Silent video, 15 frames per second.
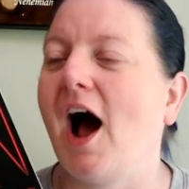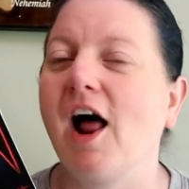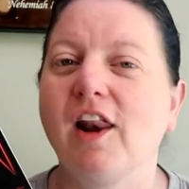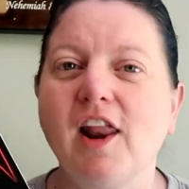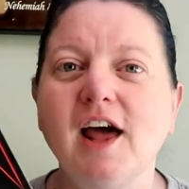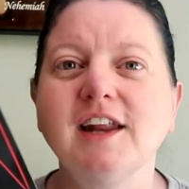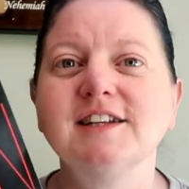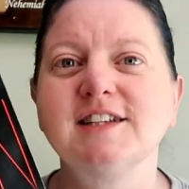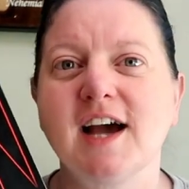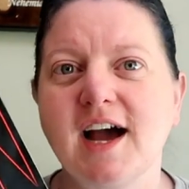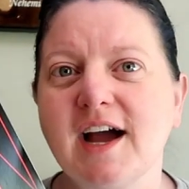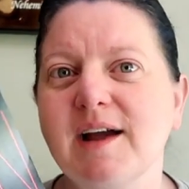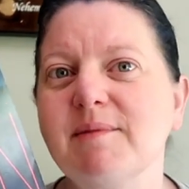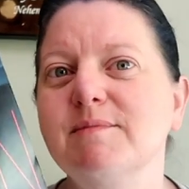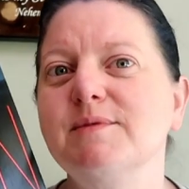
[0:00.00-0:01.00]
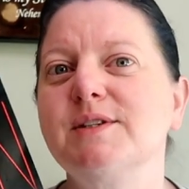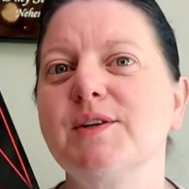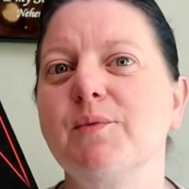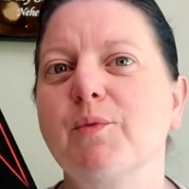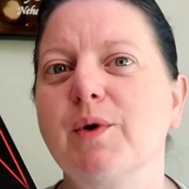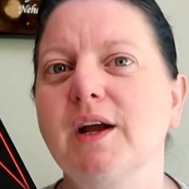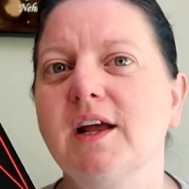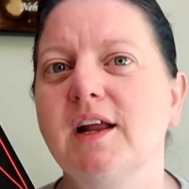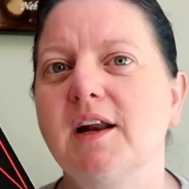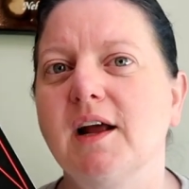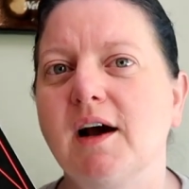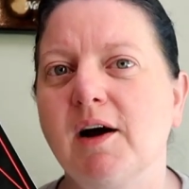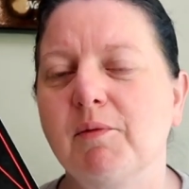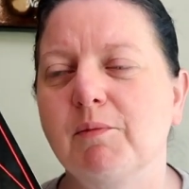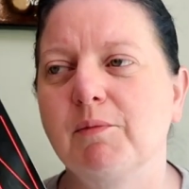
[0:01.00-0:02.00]
a lot of times when
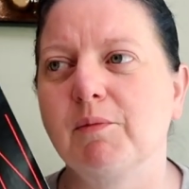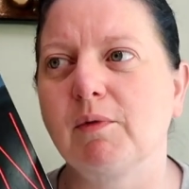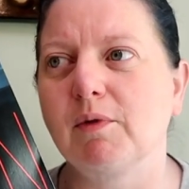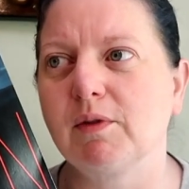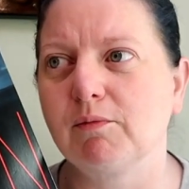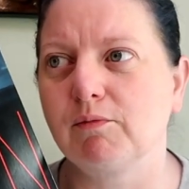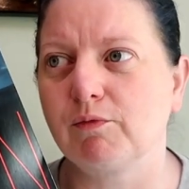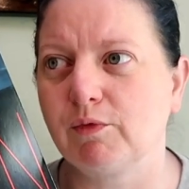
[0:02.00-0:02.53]
I'm